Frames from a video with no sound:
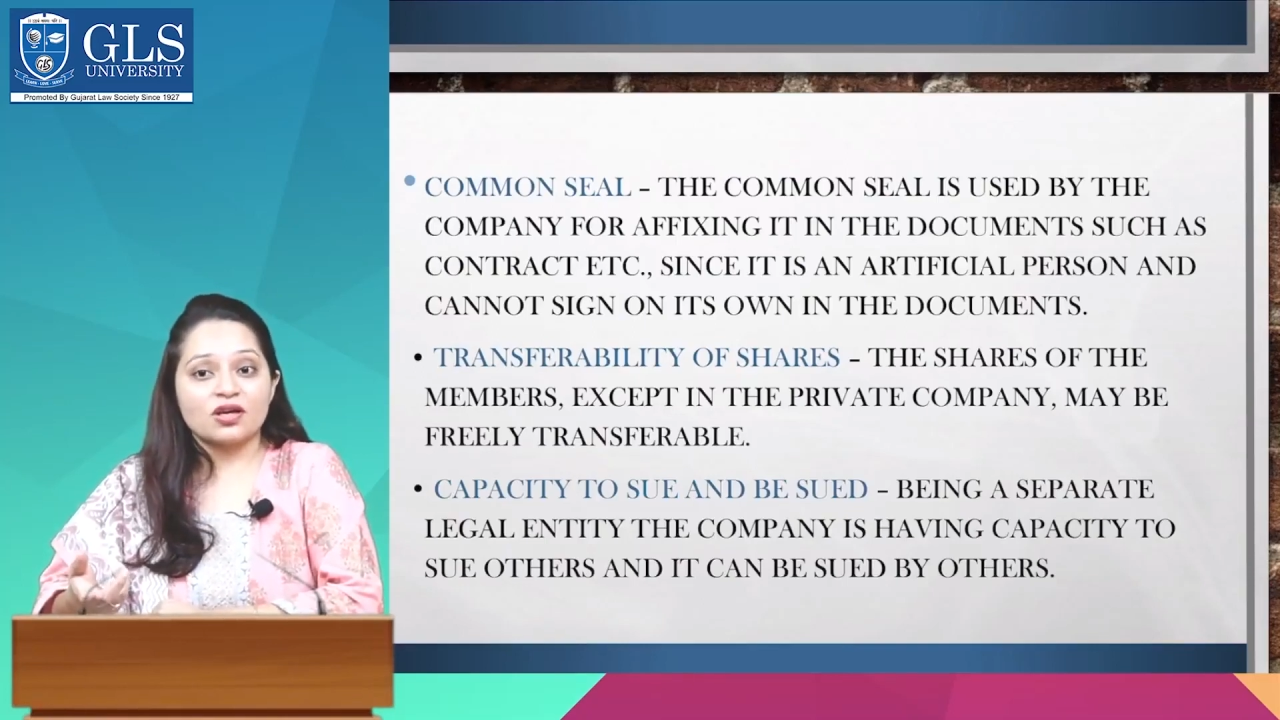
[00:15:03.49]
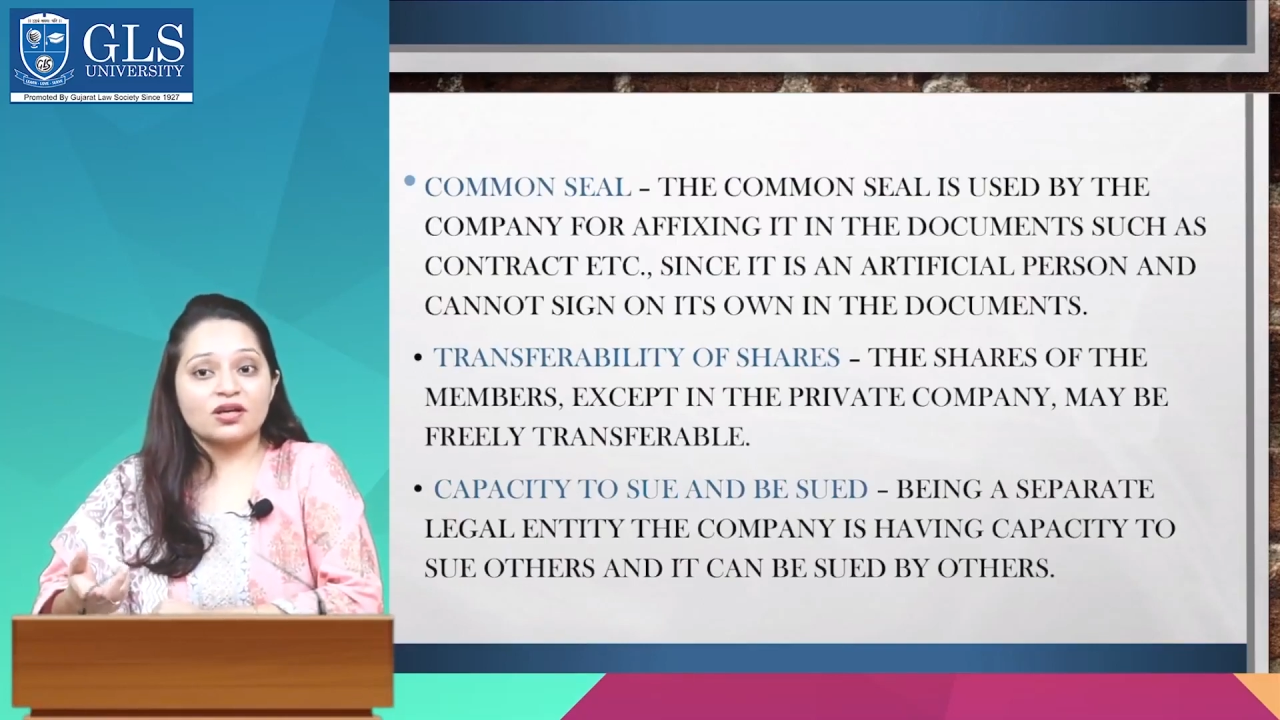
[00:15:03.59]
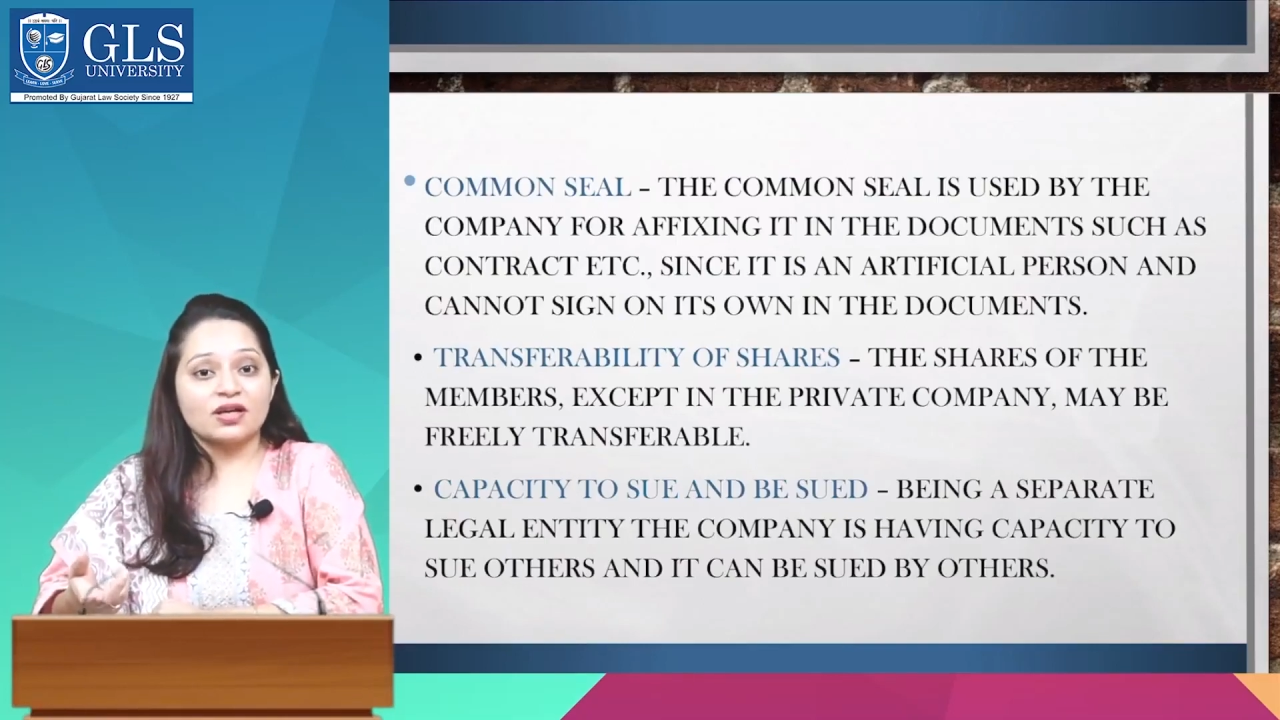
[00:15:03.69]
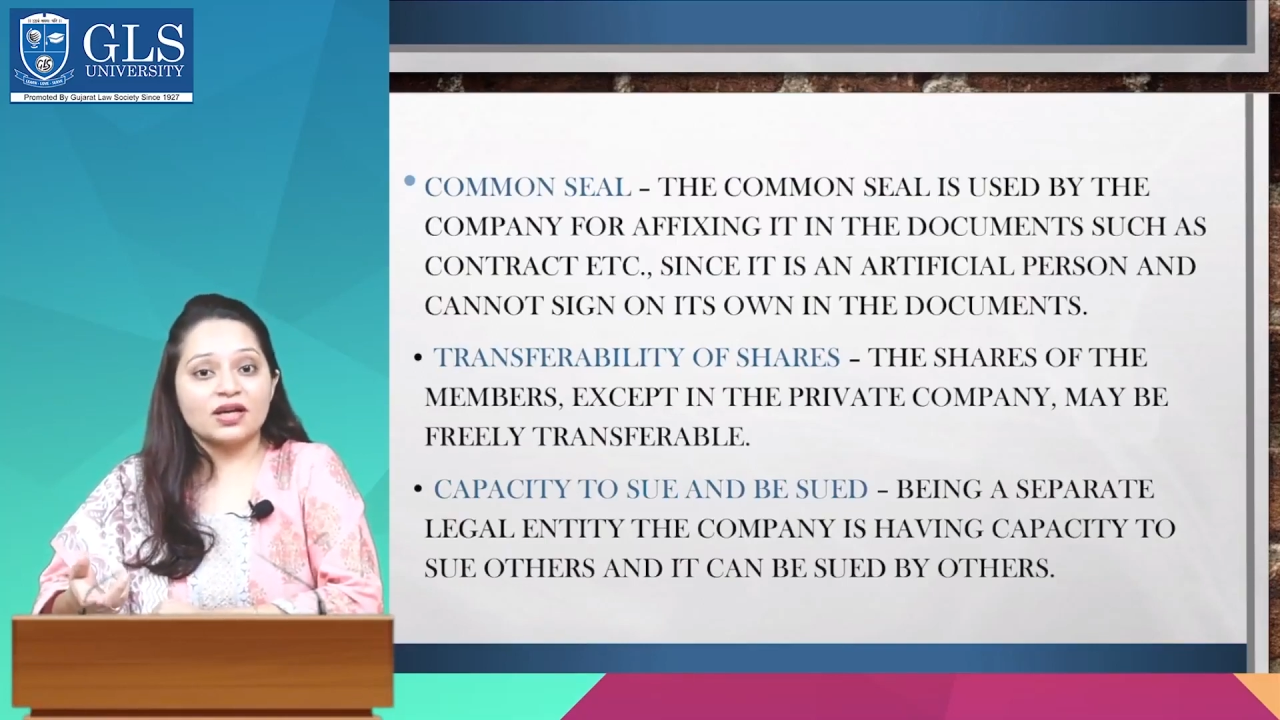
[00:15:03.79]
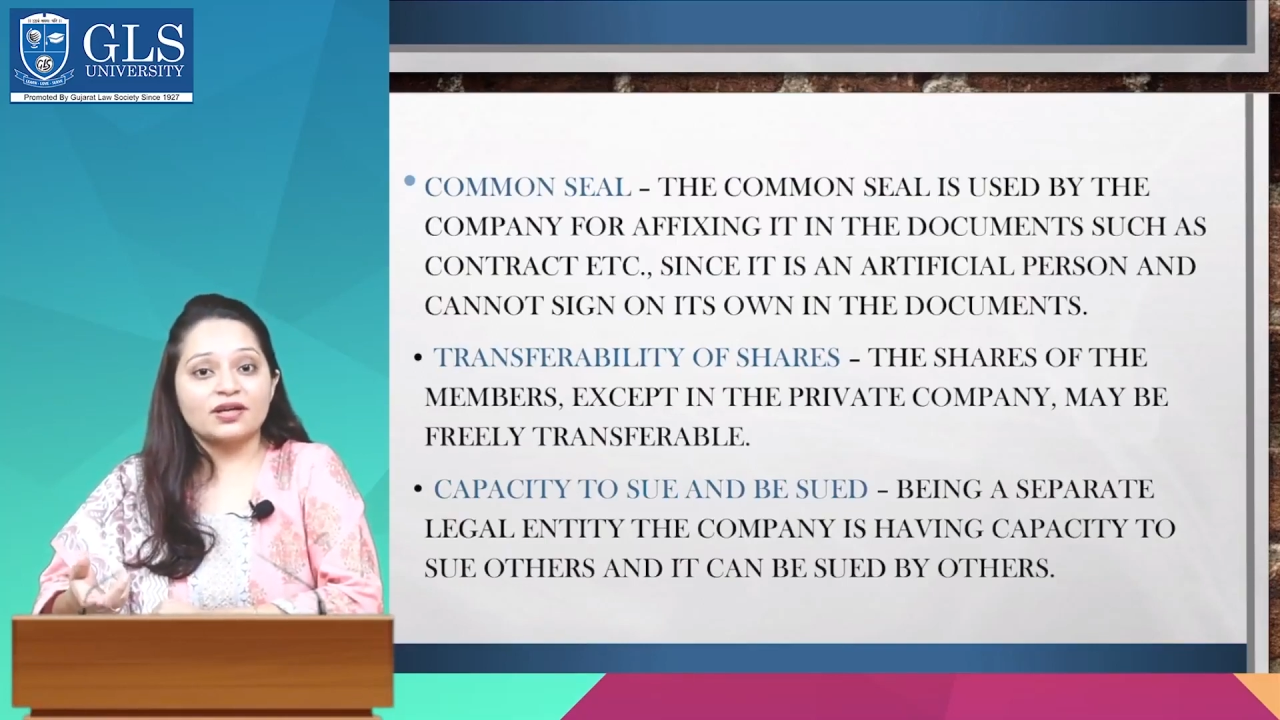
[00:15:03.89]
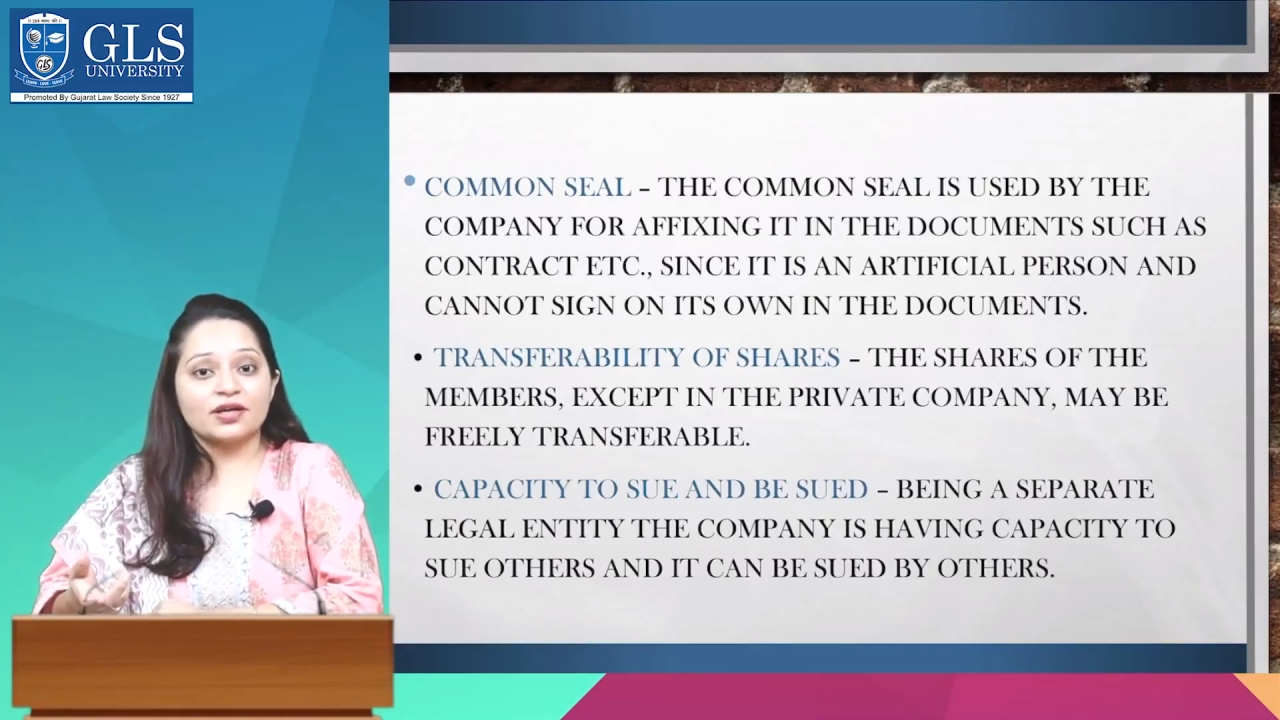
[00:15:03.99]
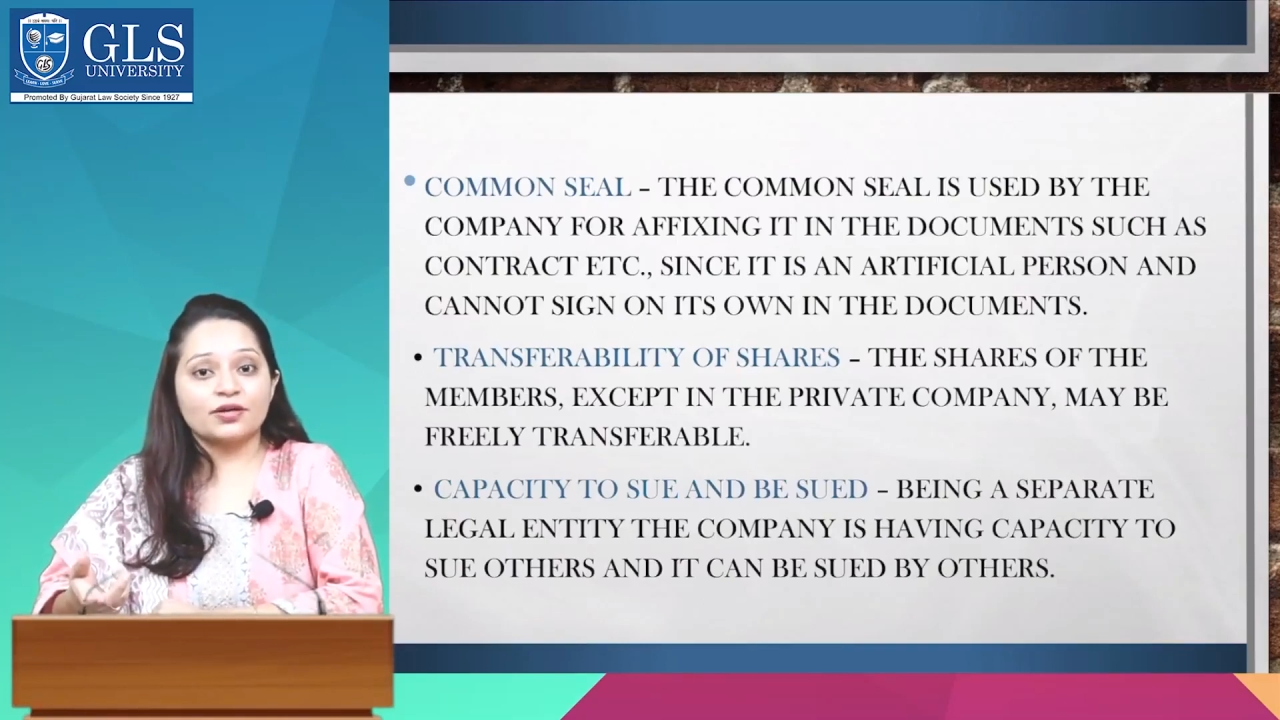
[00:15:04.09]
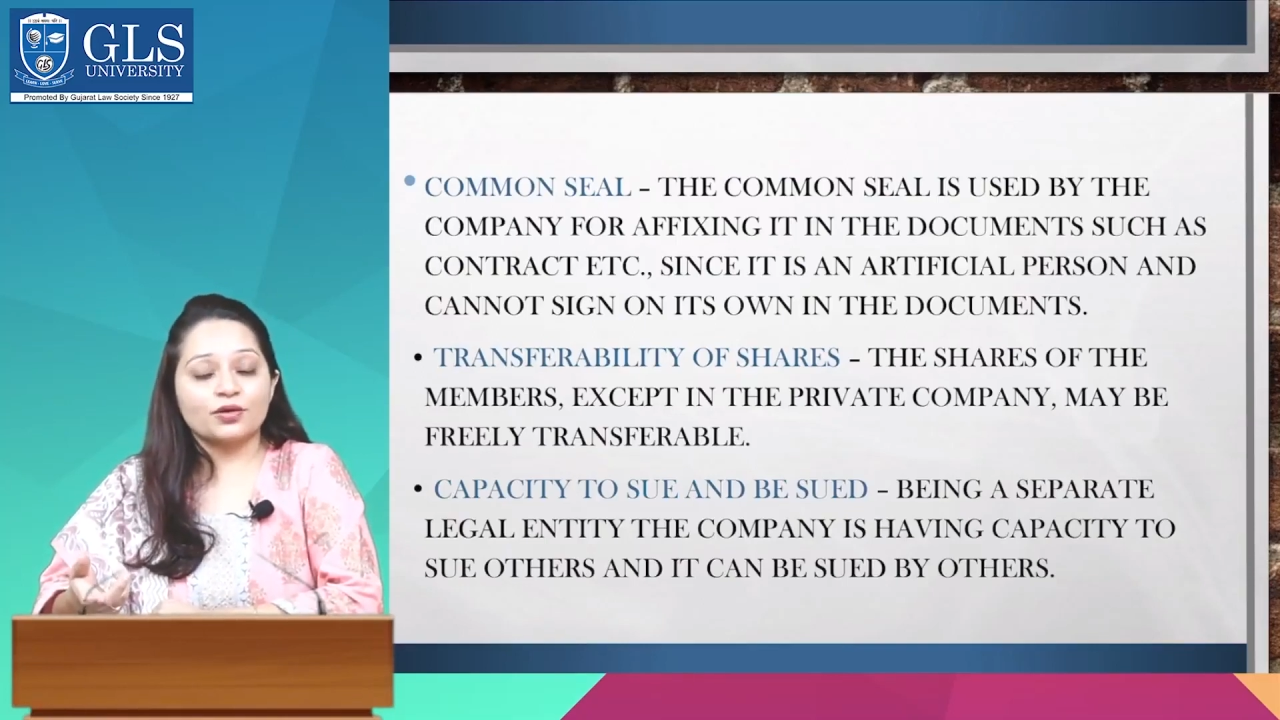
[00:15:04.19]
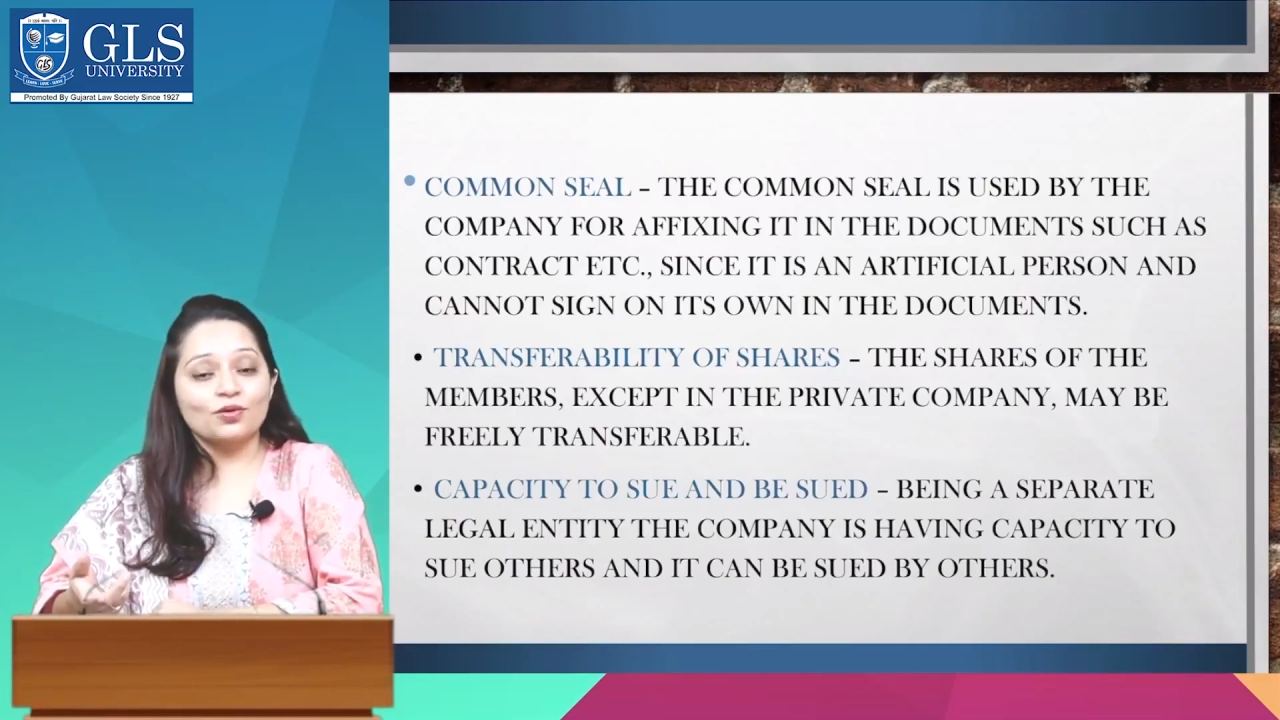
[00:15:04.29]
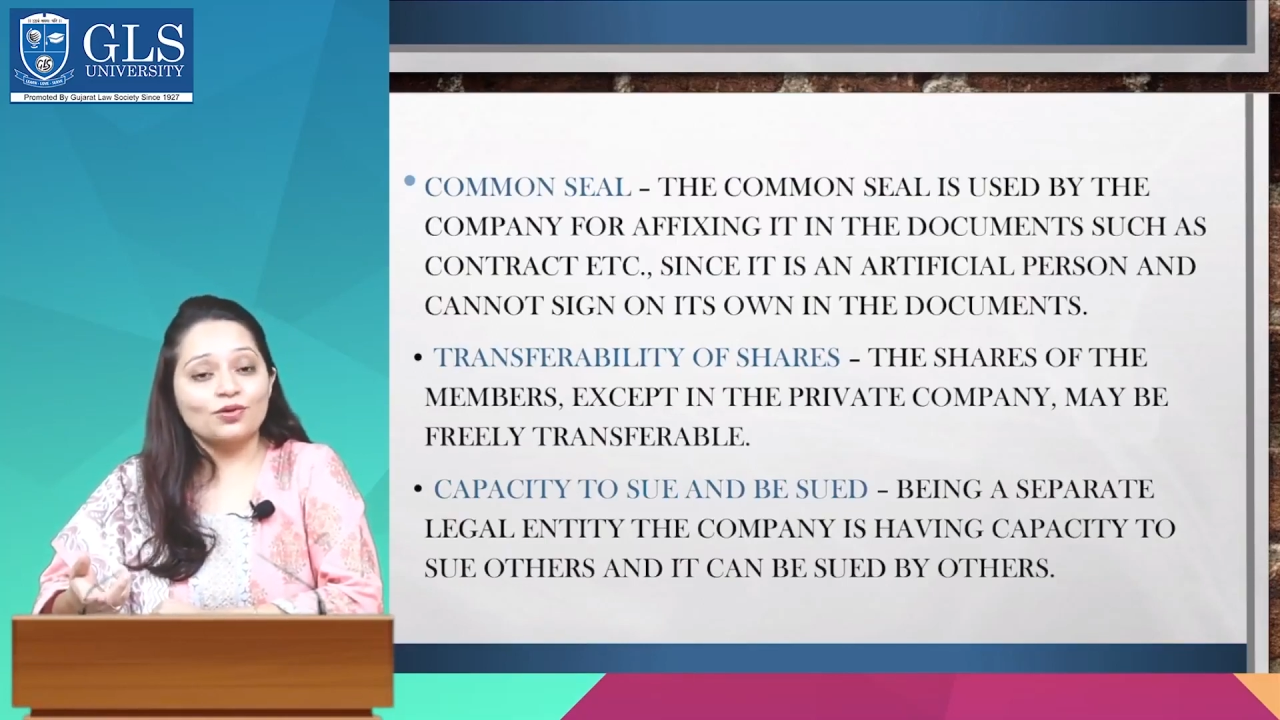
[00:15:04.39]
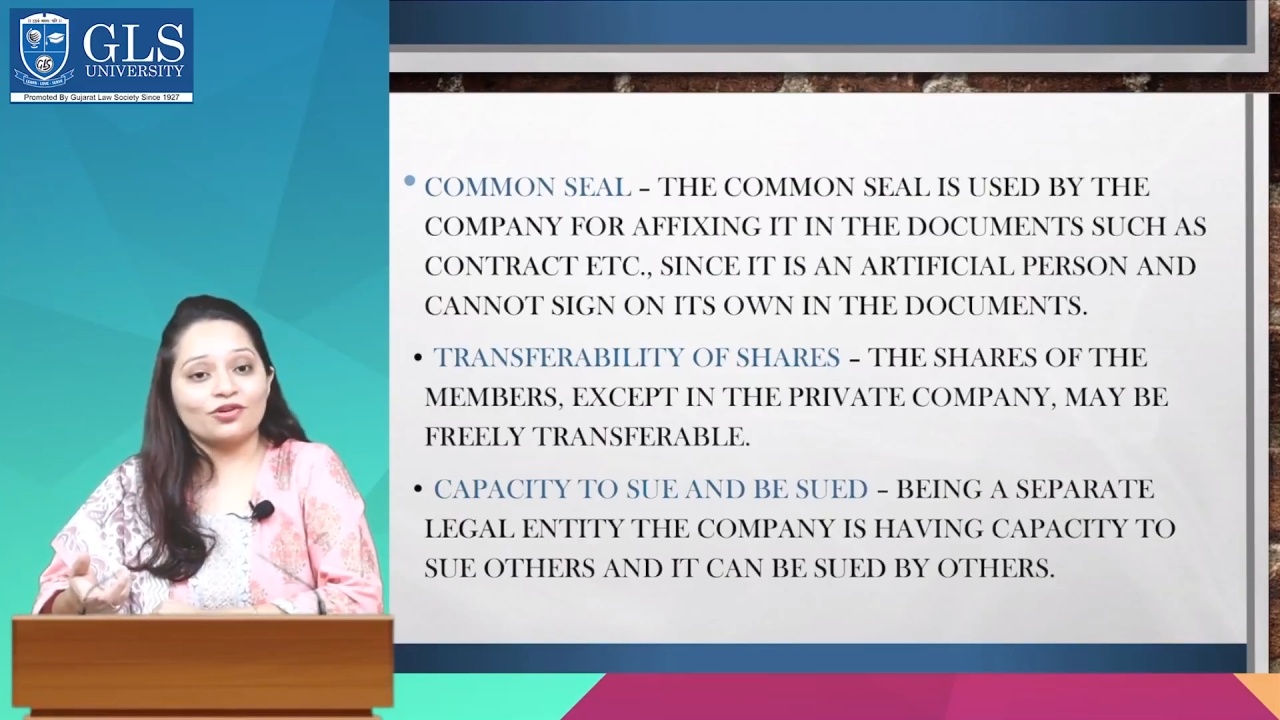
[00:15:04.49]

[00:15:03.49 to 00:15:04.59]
related to